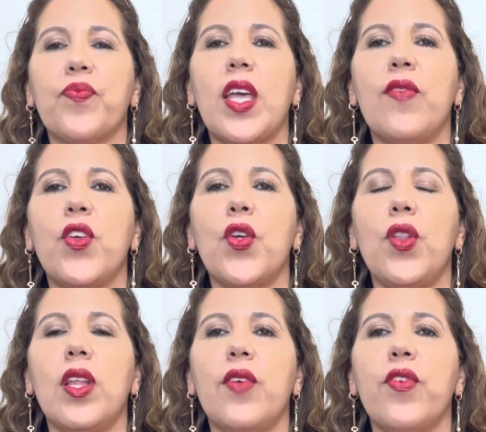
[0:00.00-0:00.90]
if you don't
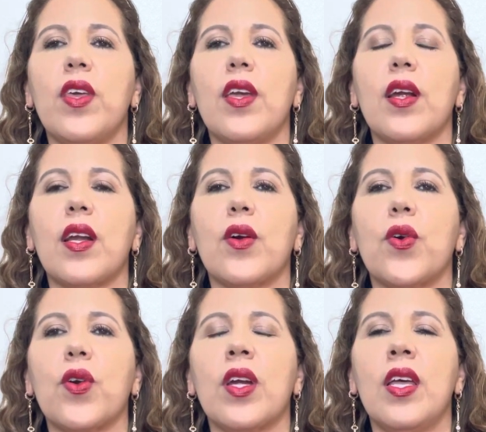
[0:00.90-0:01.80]
live here,
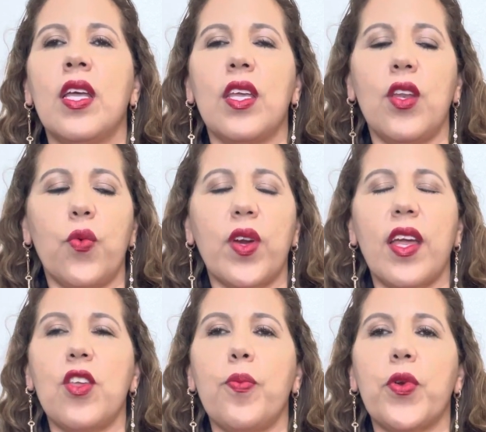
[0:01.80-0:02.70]
or, you know, where
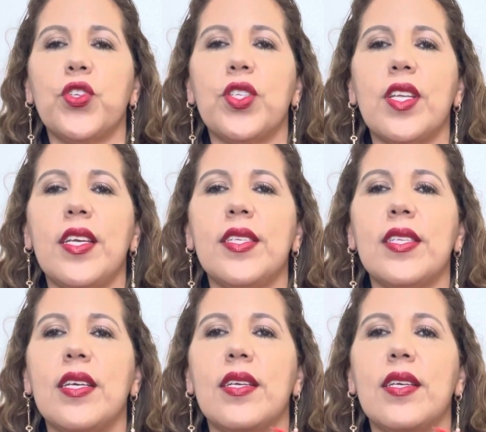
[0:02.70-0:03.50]
can you purchase this?